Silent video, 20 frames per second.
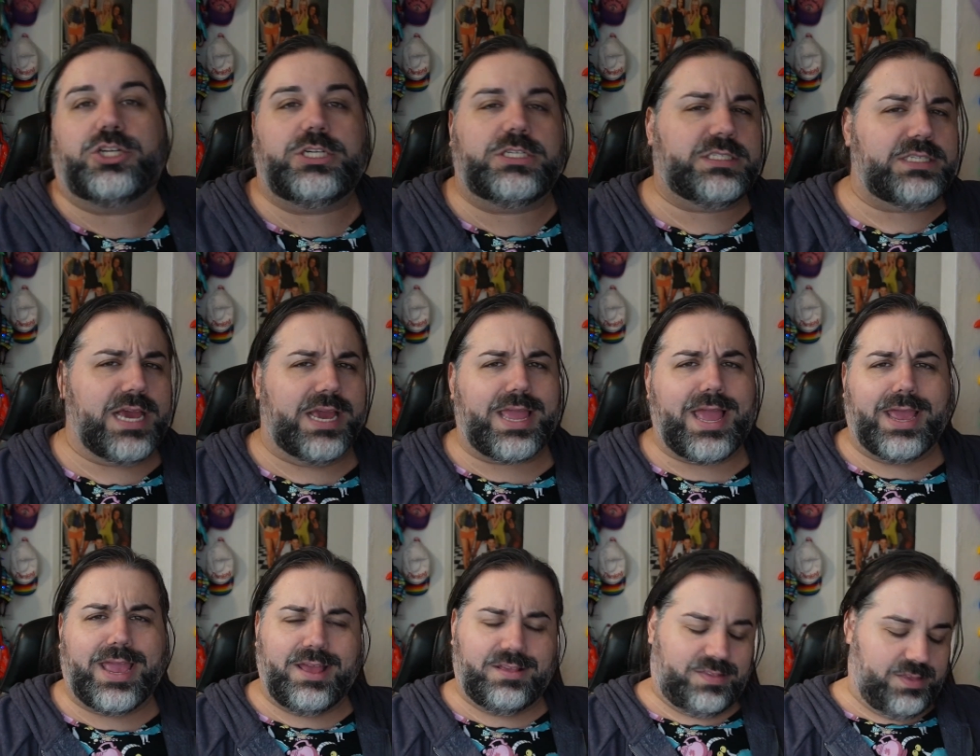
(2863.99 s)
she's like,
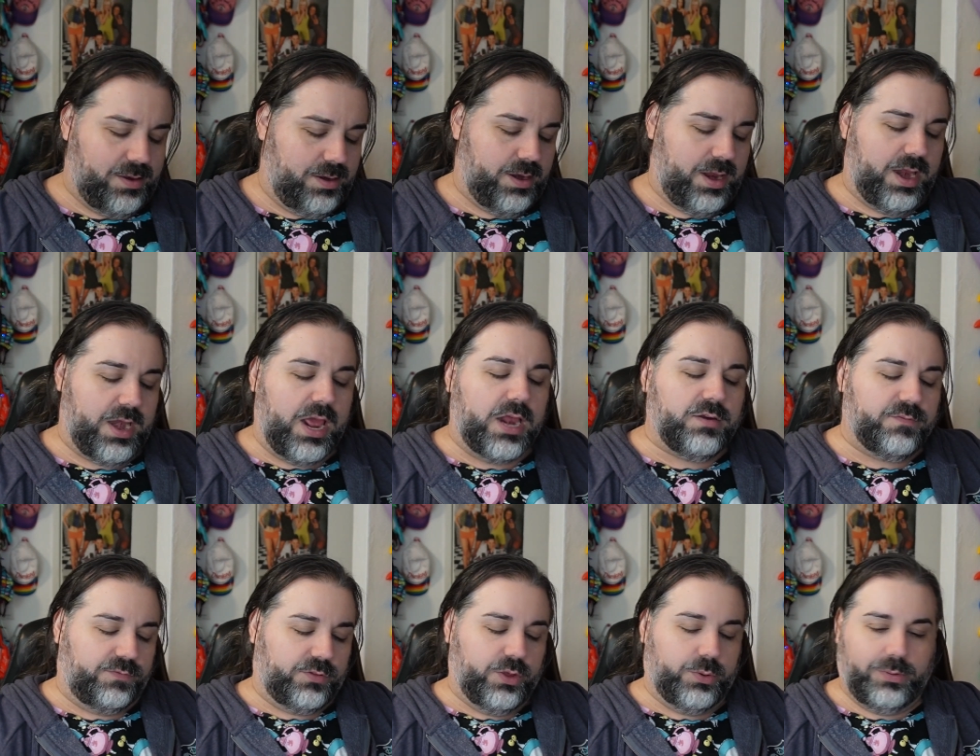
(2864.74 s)
I guess, an, an
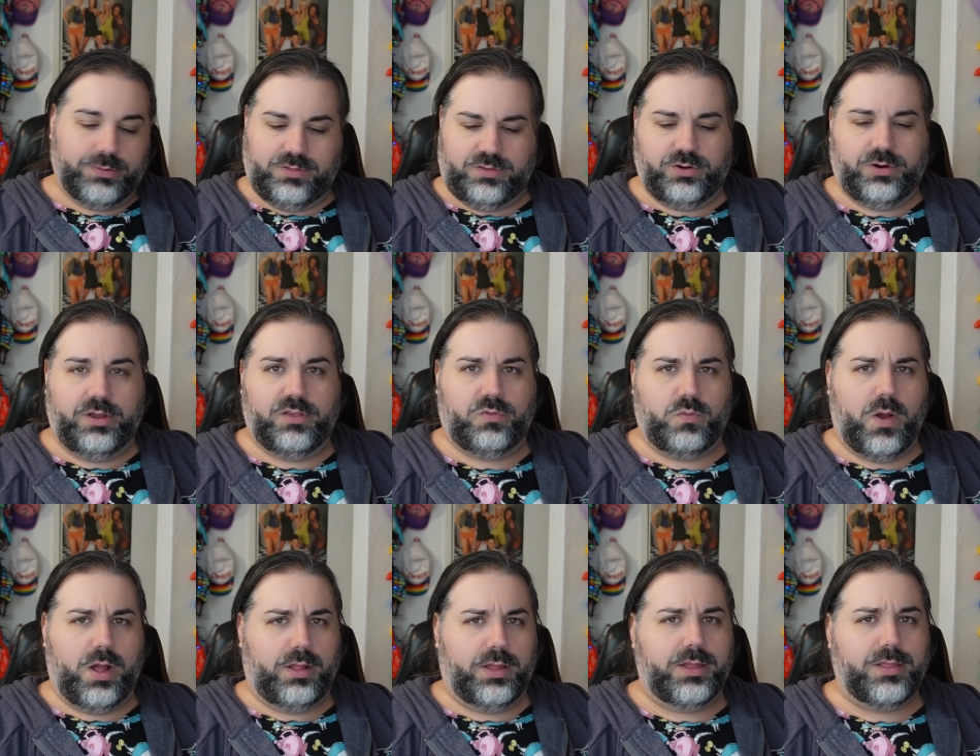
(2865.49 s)
influencer as
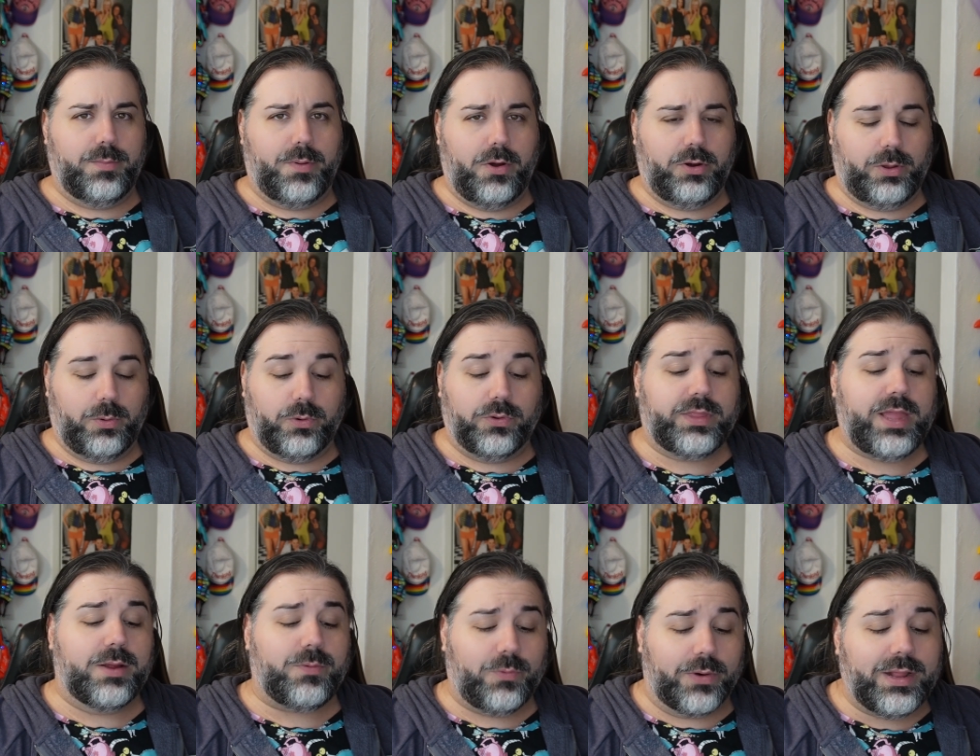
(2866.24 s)
well in the pony
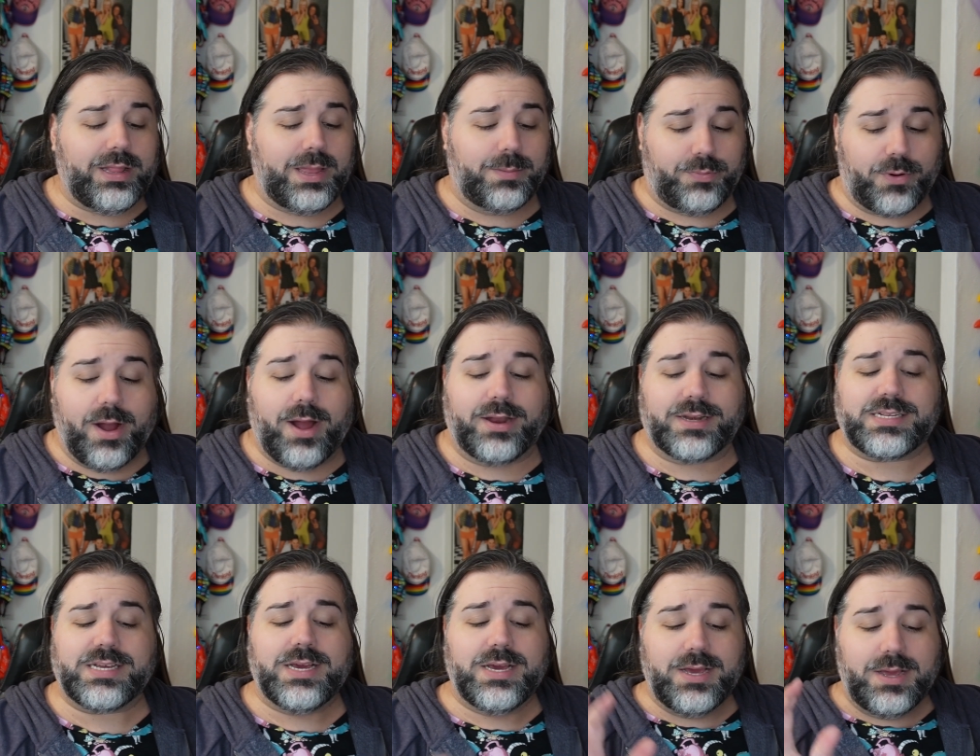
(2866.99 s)
world. They really
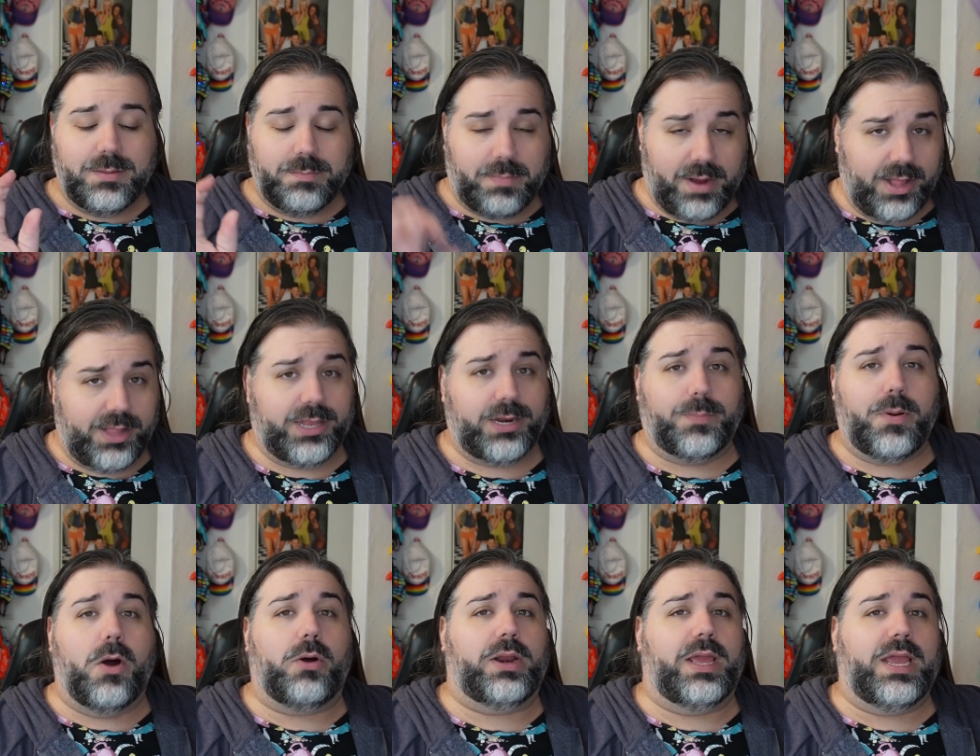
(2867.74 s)
brought My
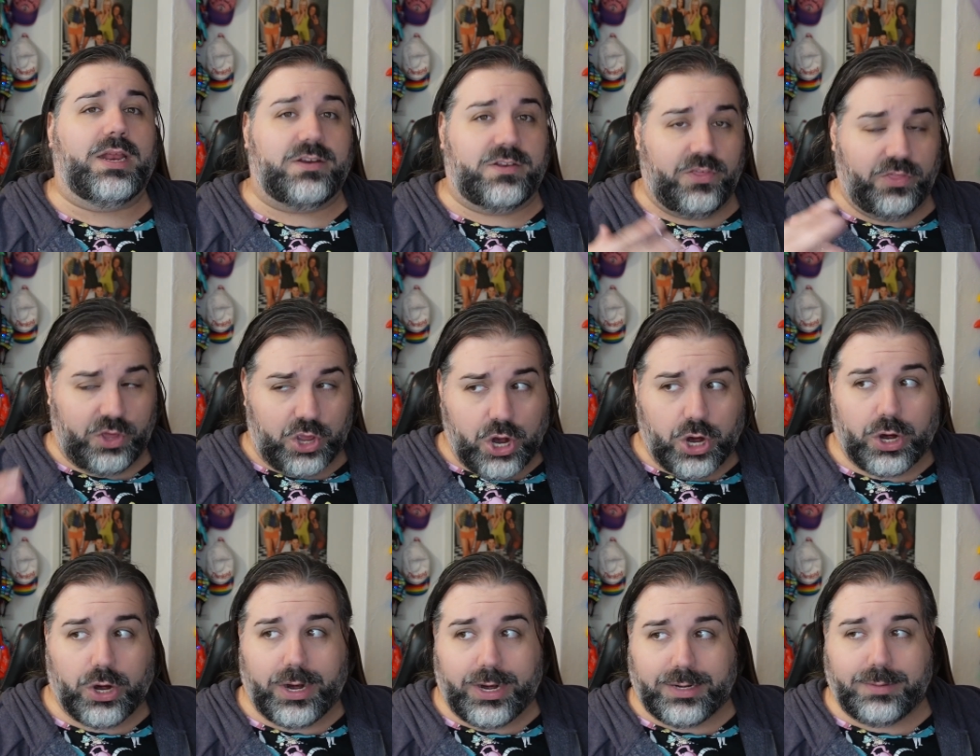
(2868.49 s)
Little Pony into the
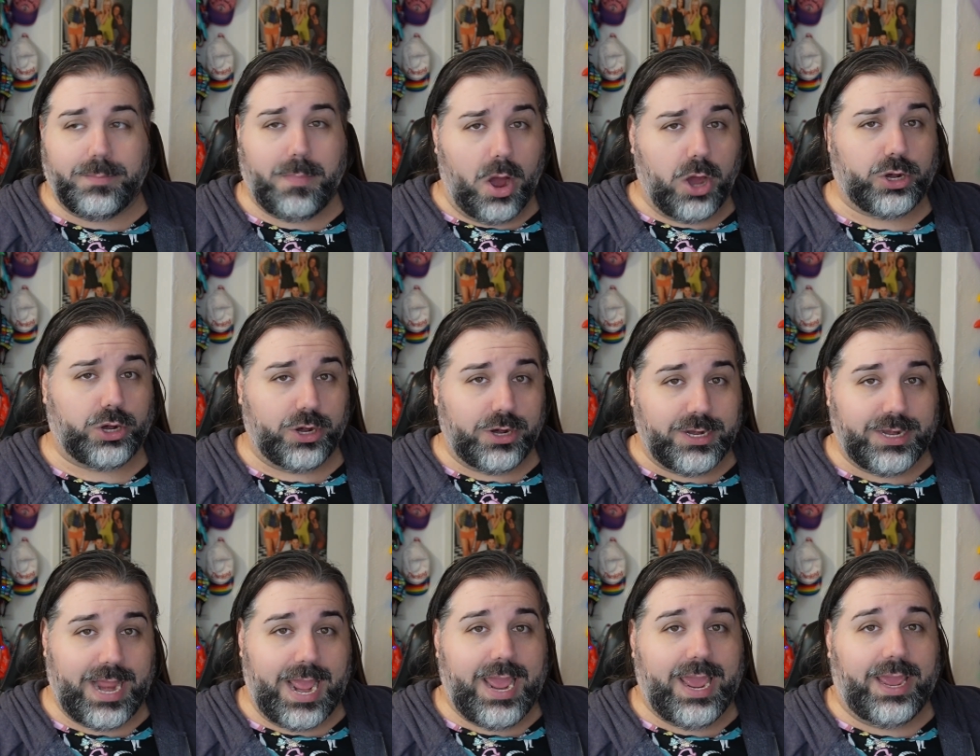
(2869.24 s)
current
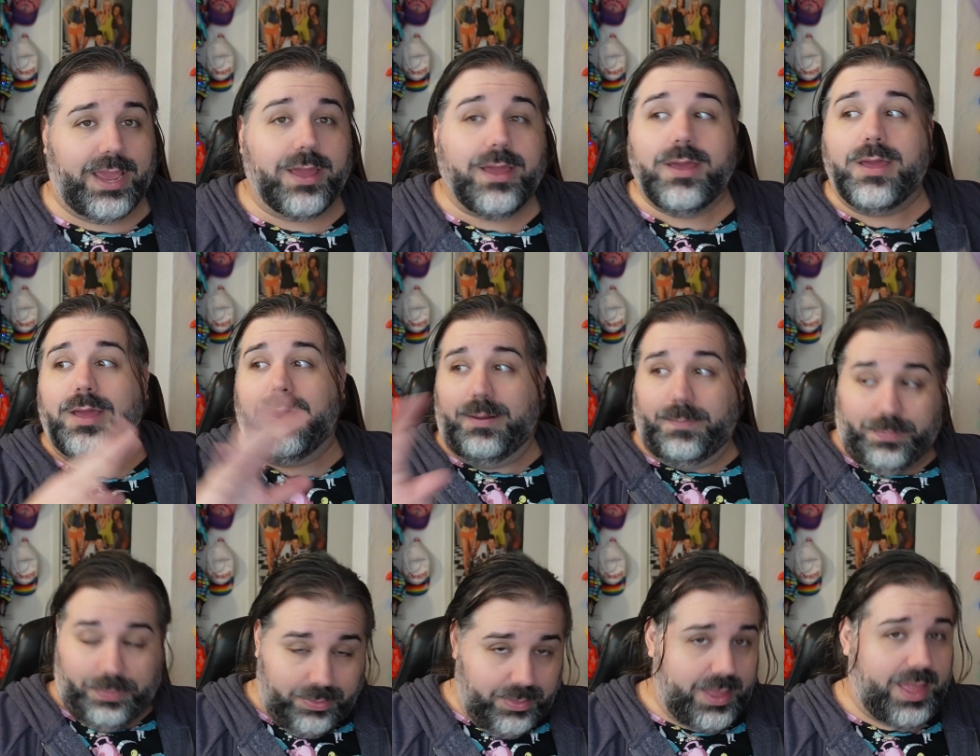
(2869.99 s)
modern day
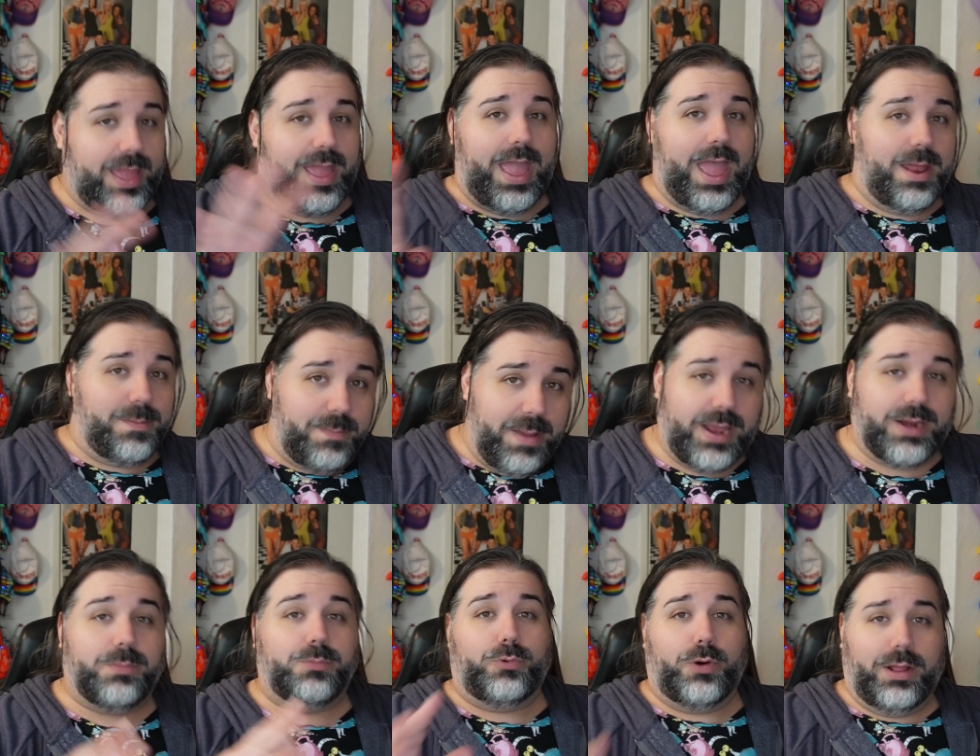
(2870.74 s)
and
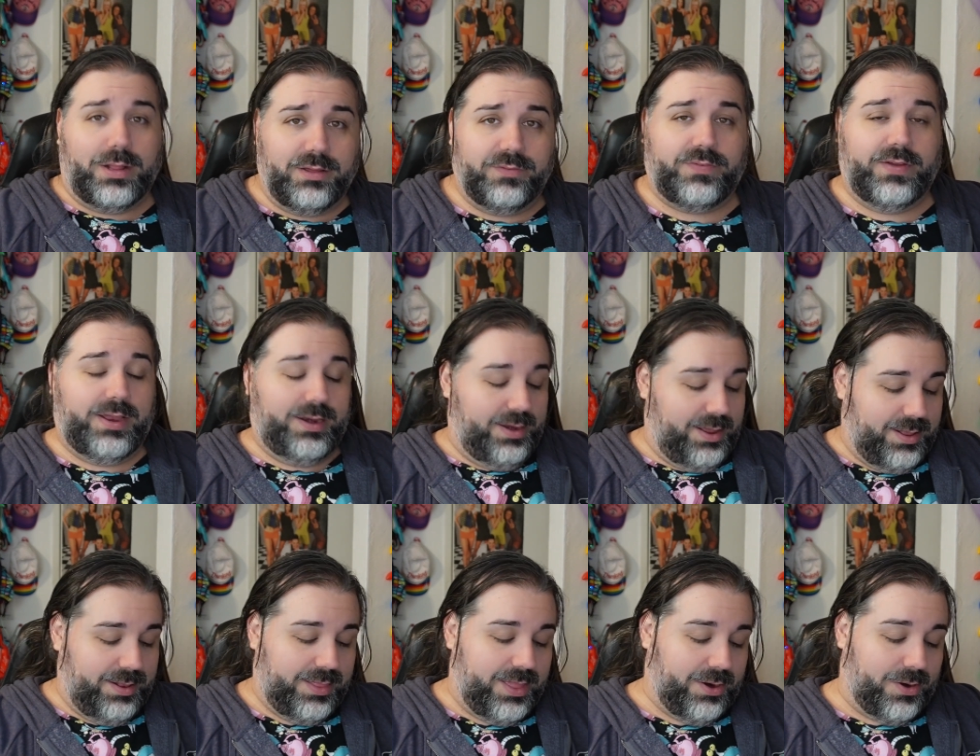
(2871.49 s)
made them relevant
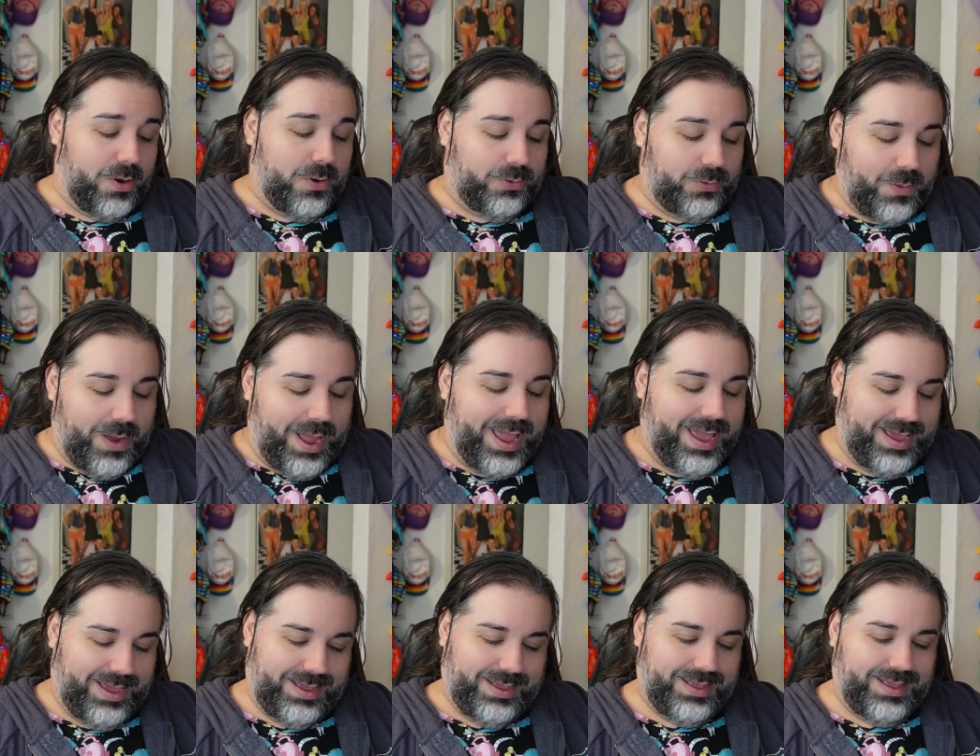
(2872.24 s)
in their own
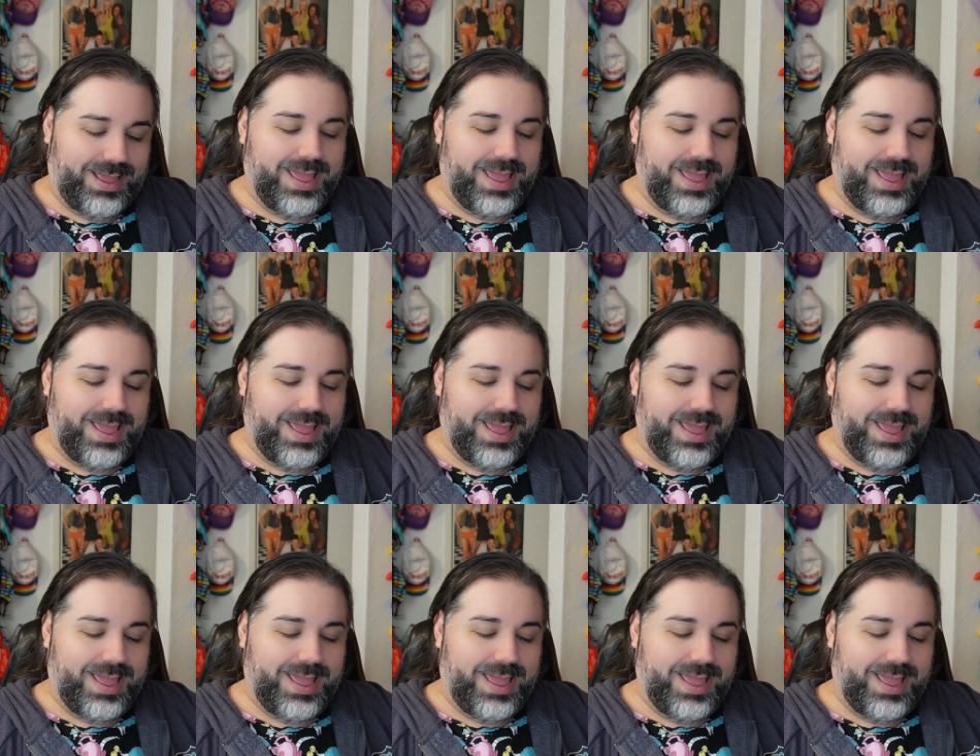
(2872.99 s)
way.